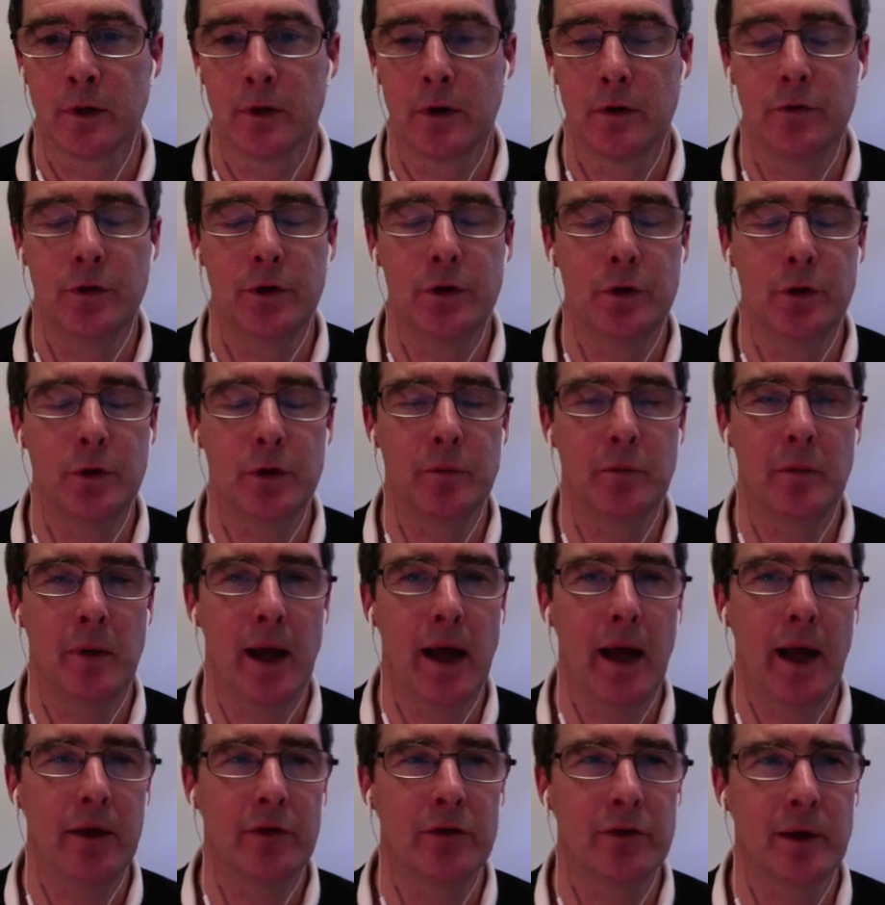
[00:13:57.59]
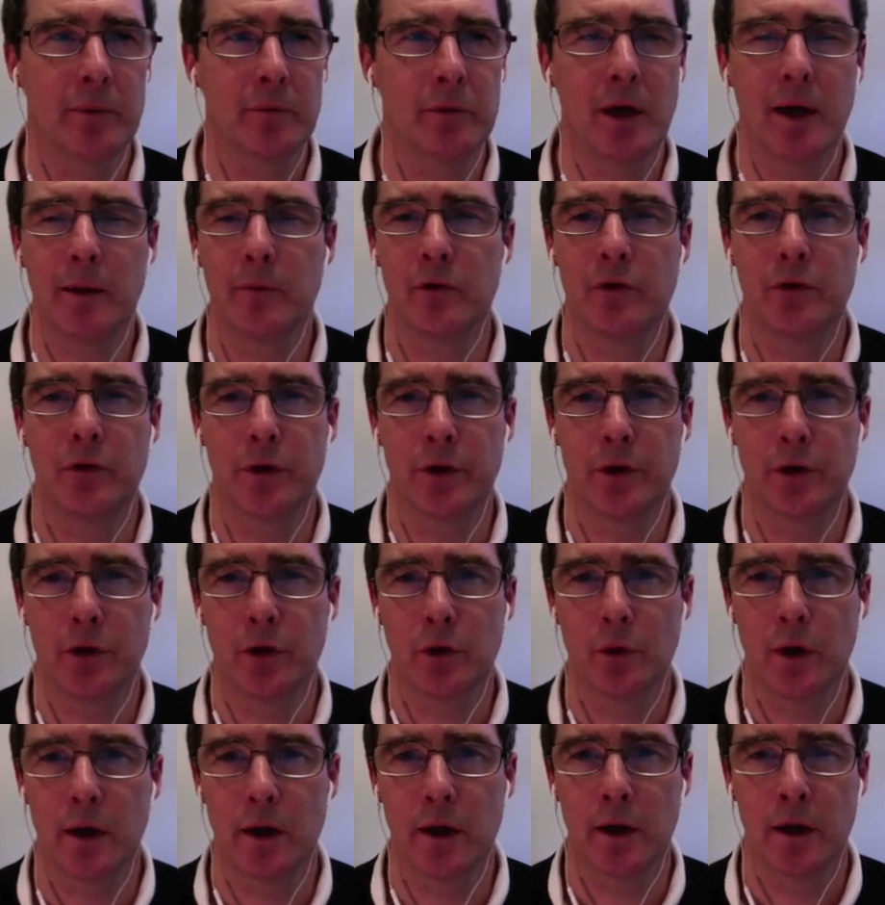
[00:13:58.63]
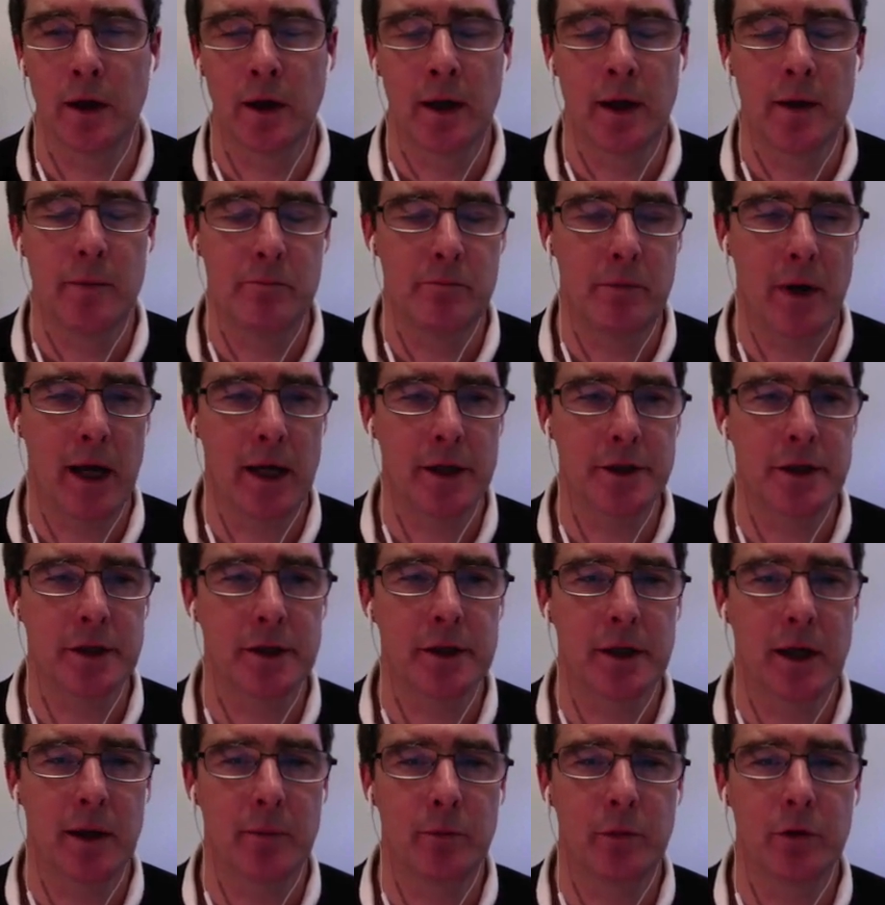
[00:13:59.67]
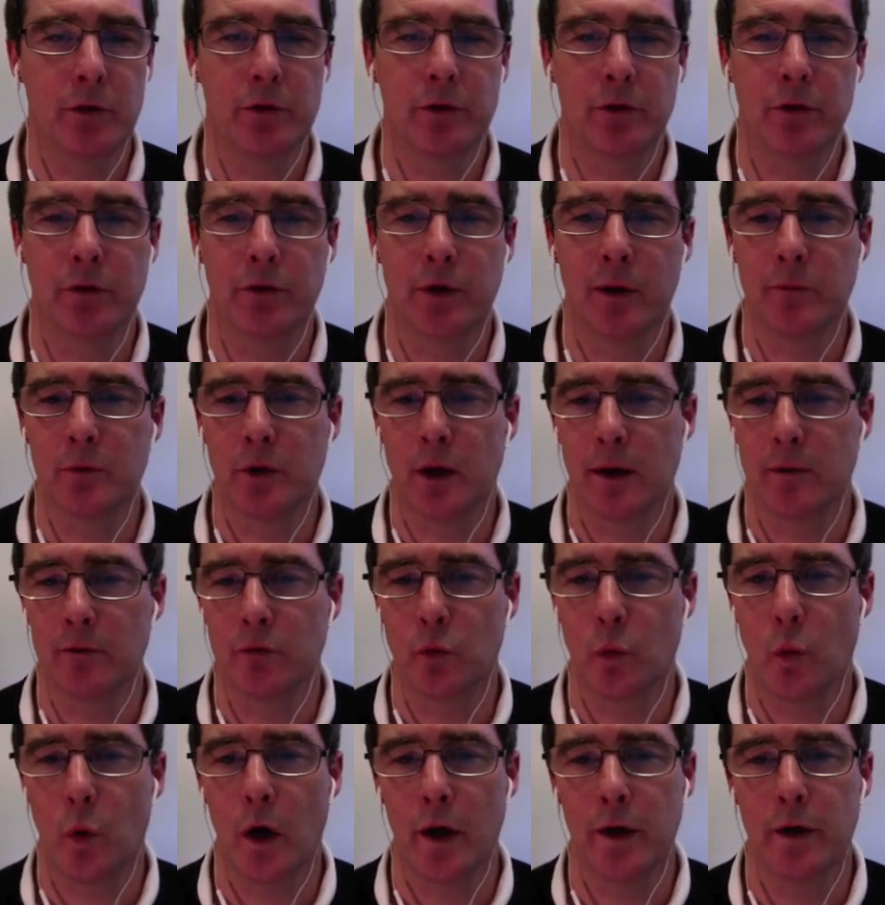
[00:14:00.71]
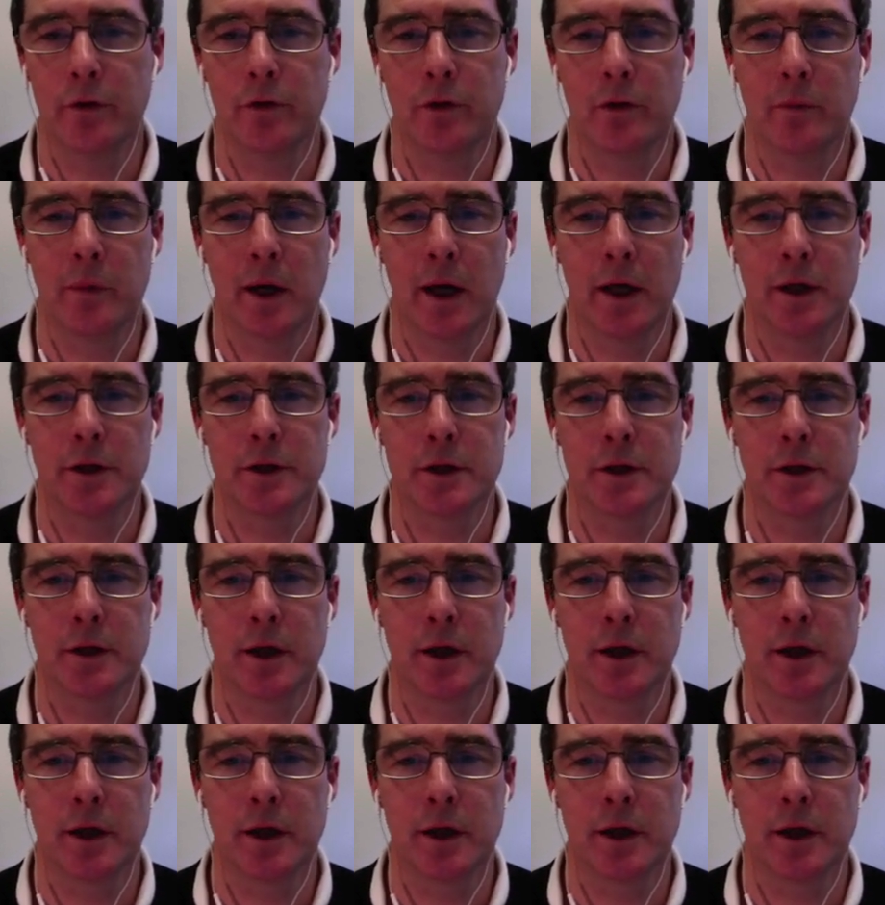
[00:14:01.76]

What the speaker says: If you're doing math, sometimes 0 are magic numbers, or sometimes 1 is a magic